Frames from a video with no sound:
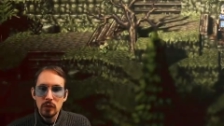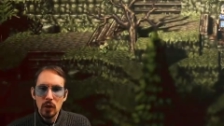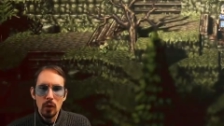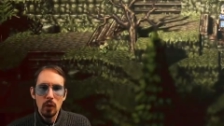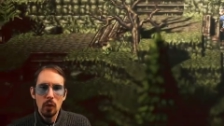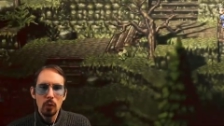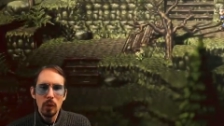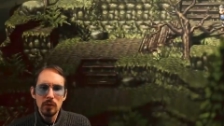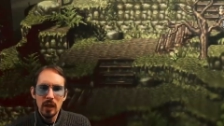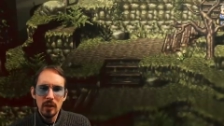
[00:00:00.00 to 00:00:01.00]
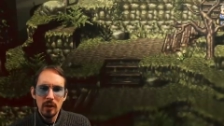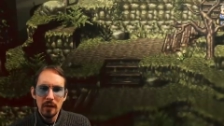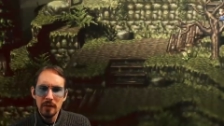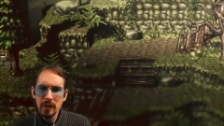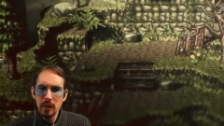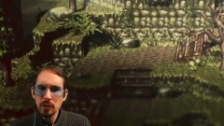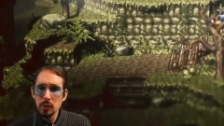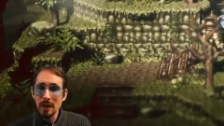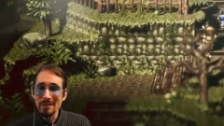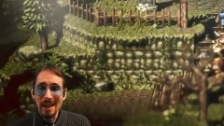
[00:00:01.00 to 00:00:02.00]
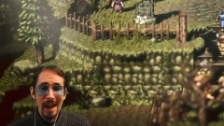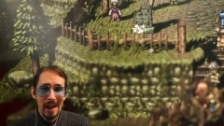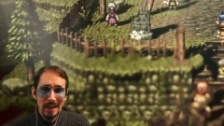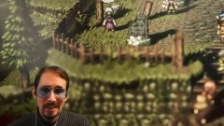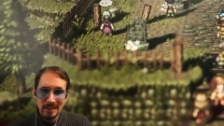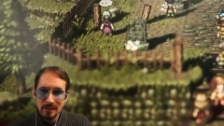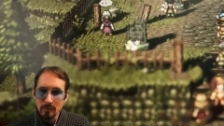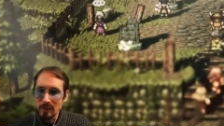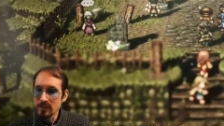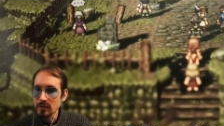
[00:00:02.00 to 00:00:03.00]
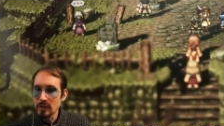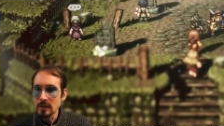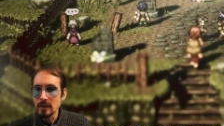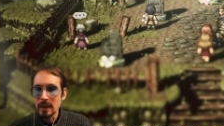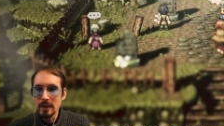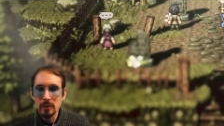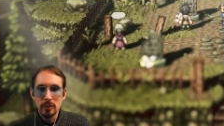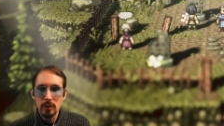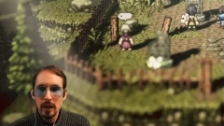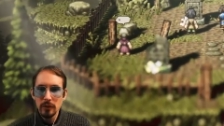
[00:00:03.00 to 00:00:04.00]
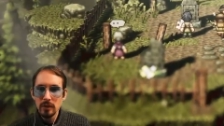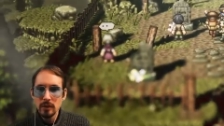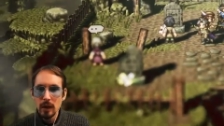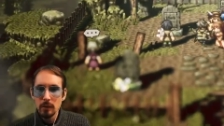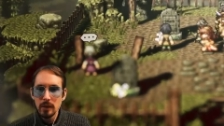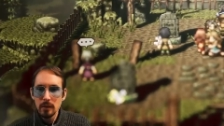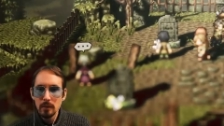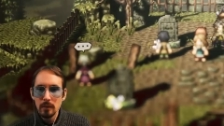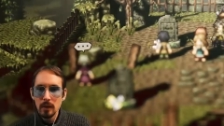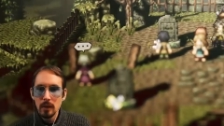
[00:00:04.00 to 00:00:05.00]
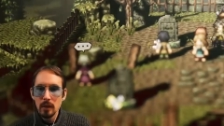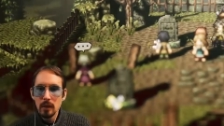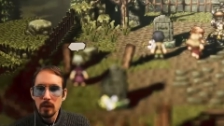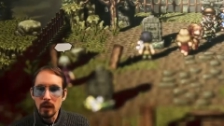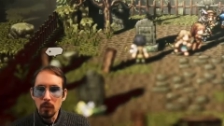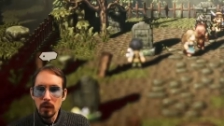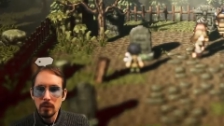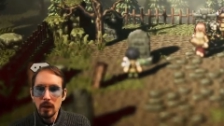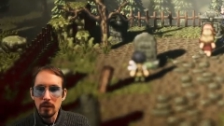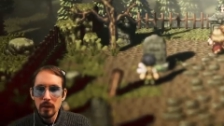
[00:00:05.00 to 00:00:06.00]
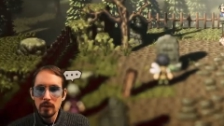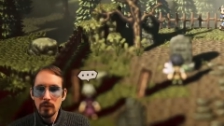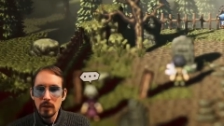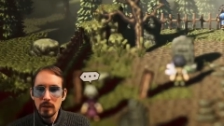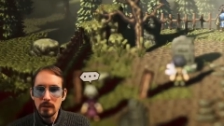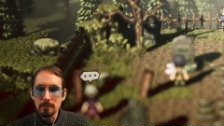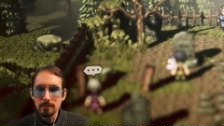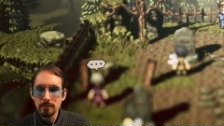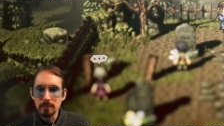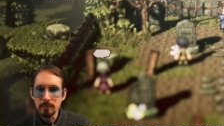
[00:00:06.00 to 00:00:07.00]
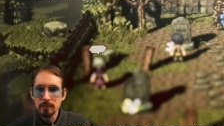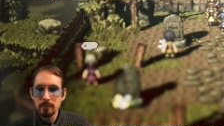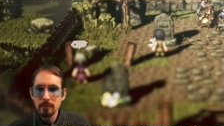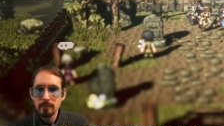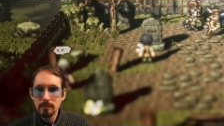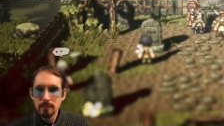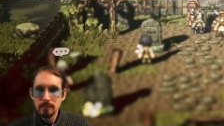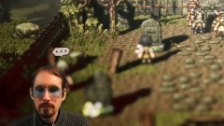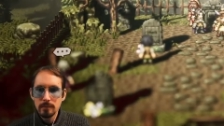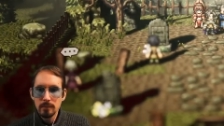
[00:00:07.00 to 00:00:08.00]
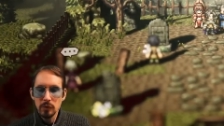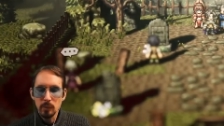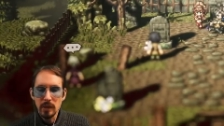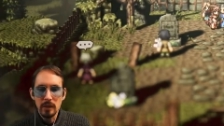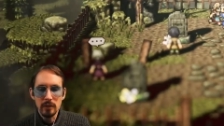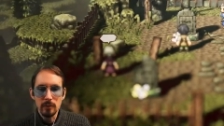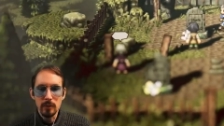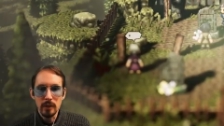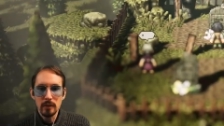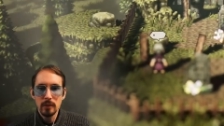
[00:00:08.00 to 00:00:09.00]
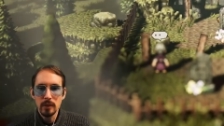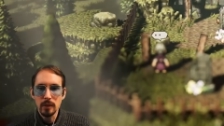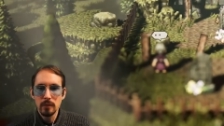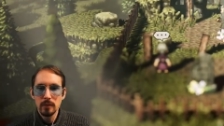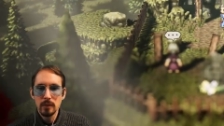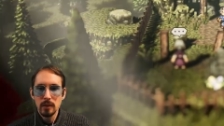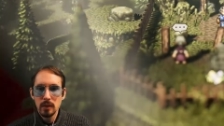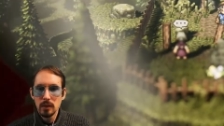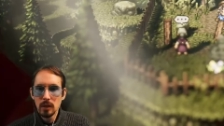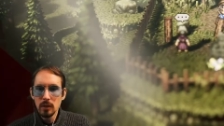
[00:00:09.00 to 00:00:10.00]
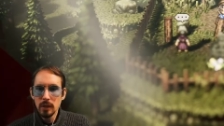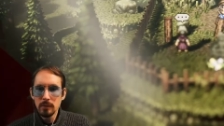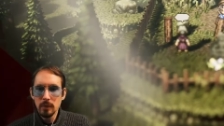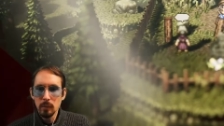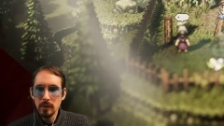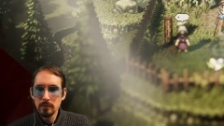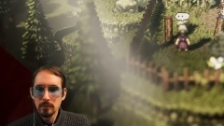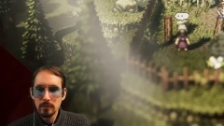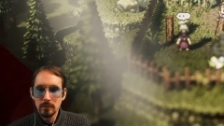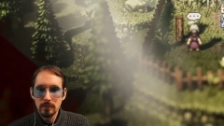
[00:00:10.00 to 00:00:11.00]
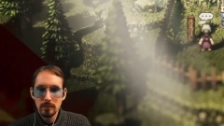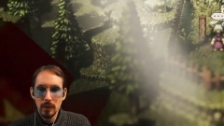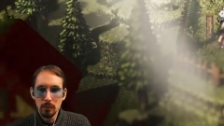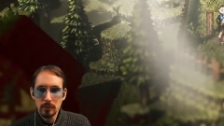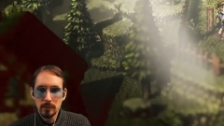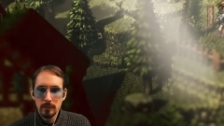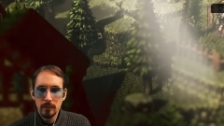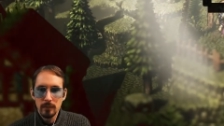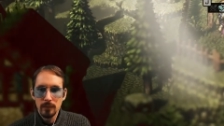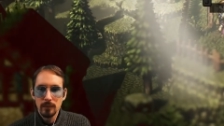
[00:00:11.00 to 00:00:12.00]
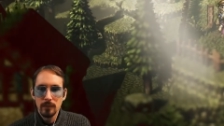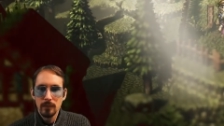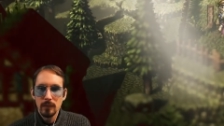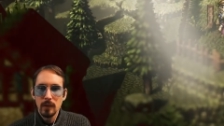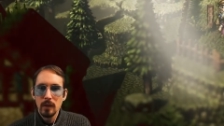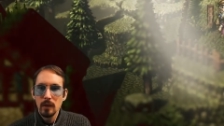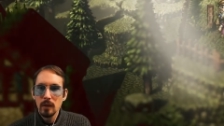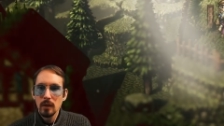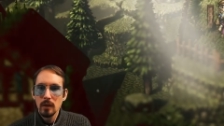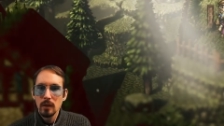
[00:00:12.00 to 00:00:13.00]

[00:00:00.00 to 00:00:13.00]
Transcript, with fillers: So most likely our next character will have an axe based on that little interaction, I would think. Now what? I thought I saw... Hmm. Must have been a lens flare. Okay. Okay, never mind. Yep. Ah.